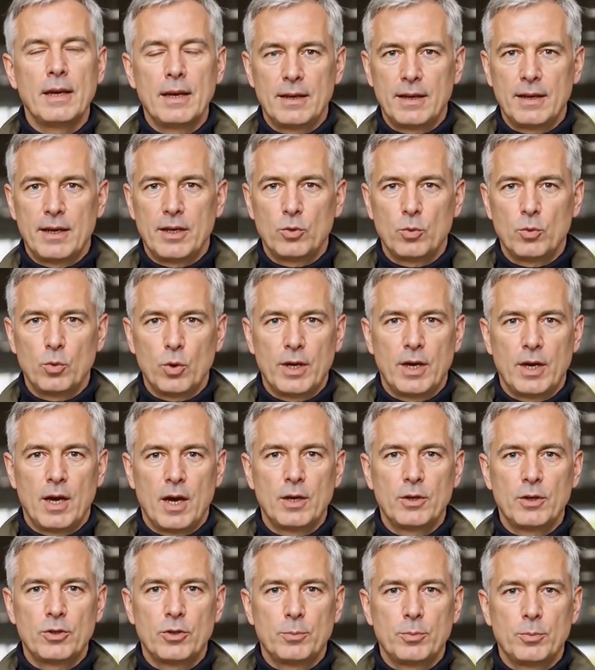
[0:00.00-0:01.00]
is
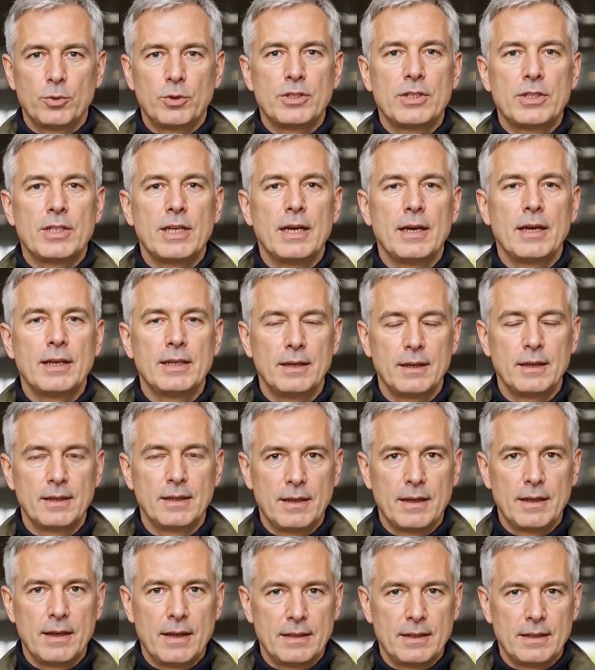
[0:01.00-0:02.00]
100%
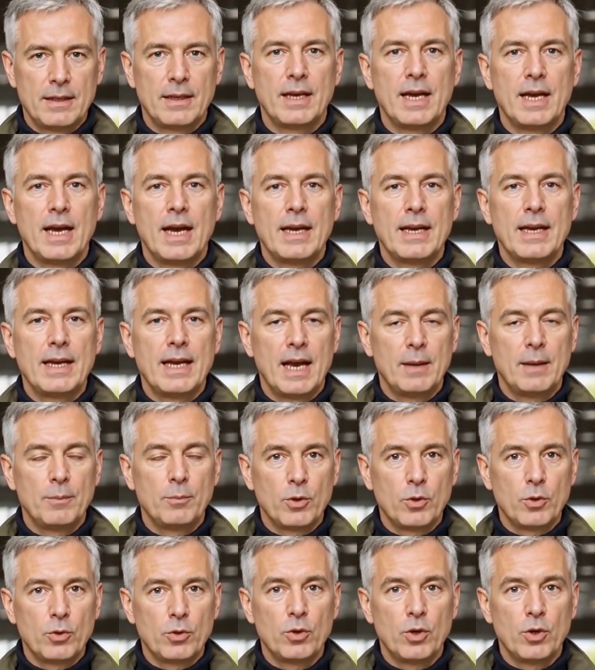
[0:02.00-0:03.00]
not a
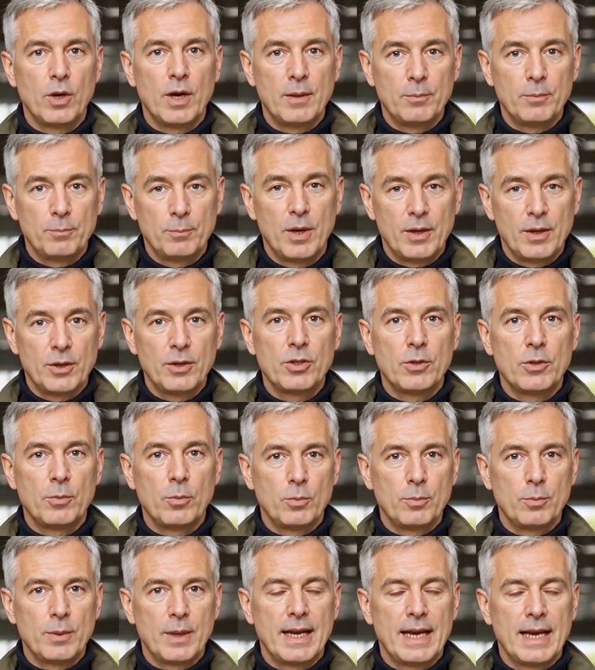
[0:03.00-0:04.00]
capital crime
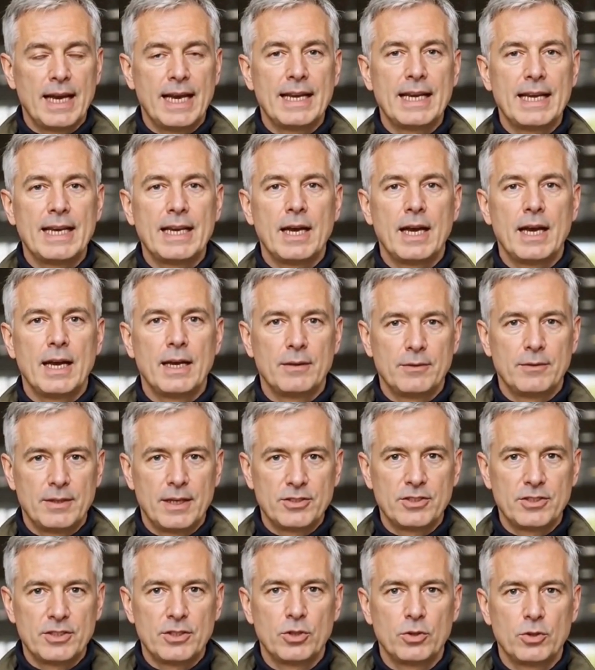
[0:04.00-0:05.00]
punishable by any kind of
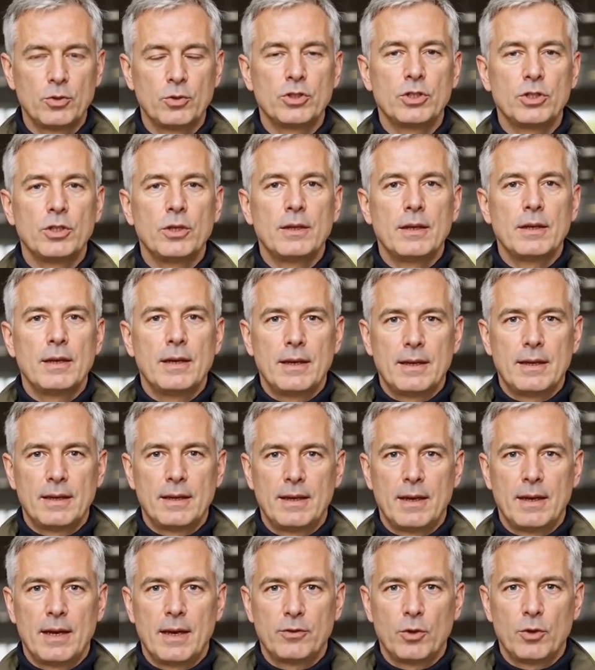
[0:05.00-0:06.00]
execution.
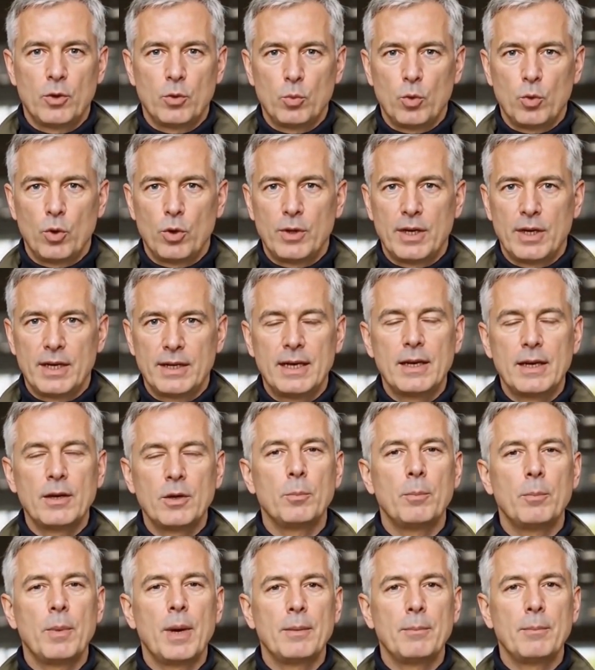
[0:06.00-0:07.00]
If you're worried that you
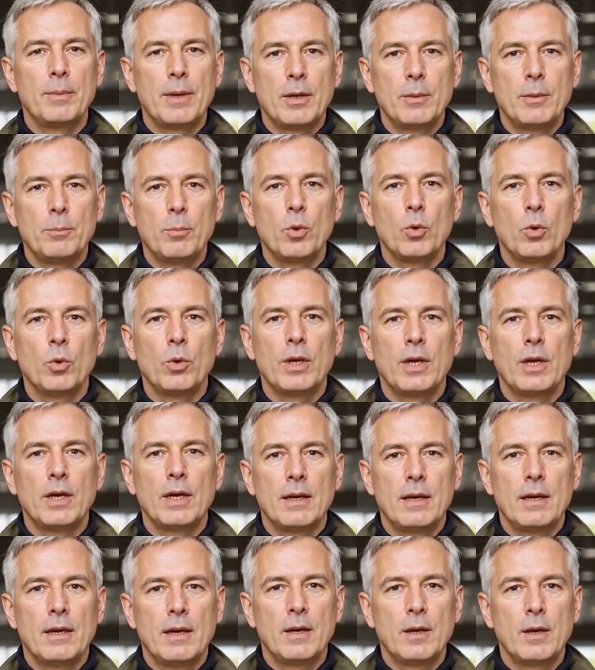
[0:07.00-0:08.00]
might be deported,
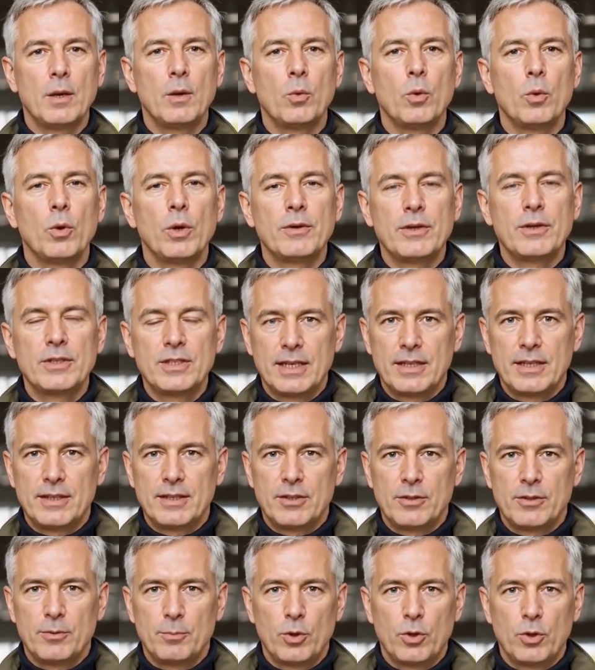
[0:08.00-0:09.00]
or have seen
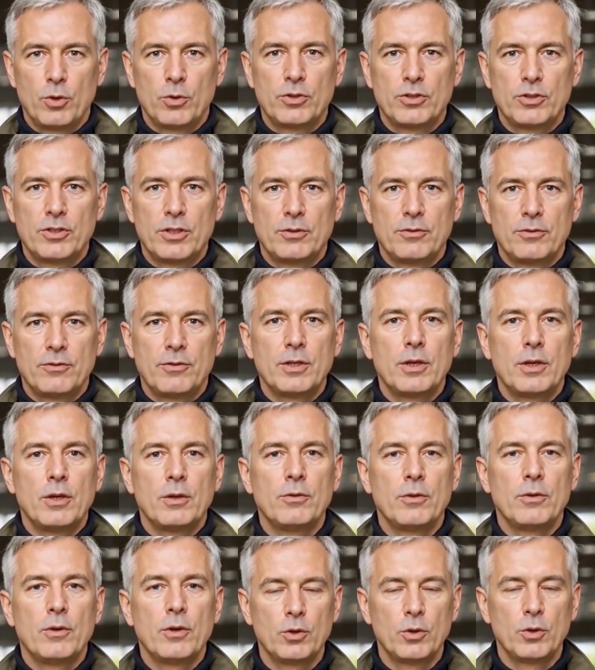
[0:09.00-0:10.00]
this post and fear
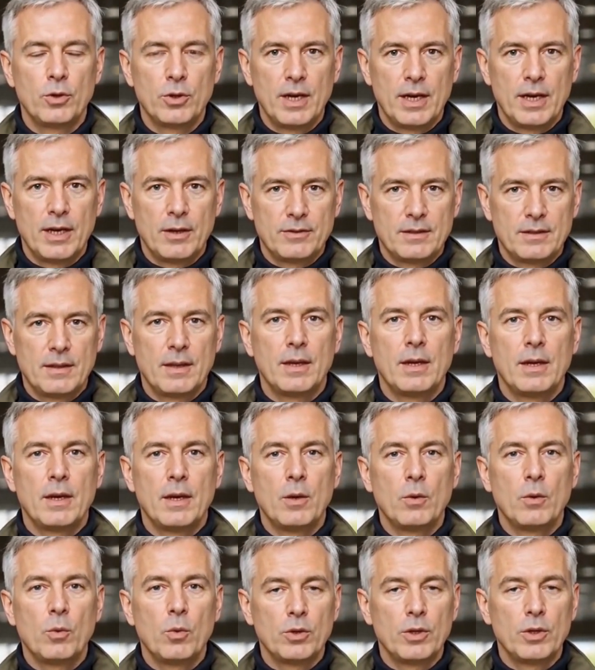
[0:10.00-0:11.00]
for your life
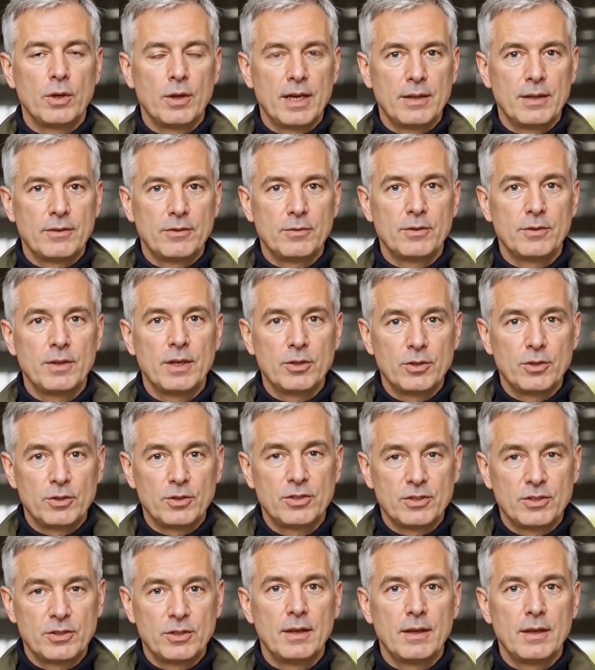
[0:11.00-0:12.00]
or the life of others,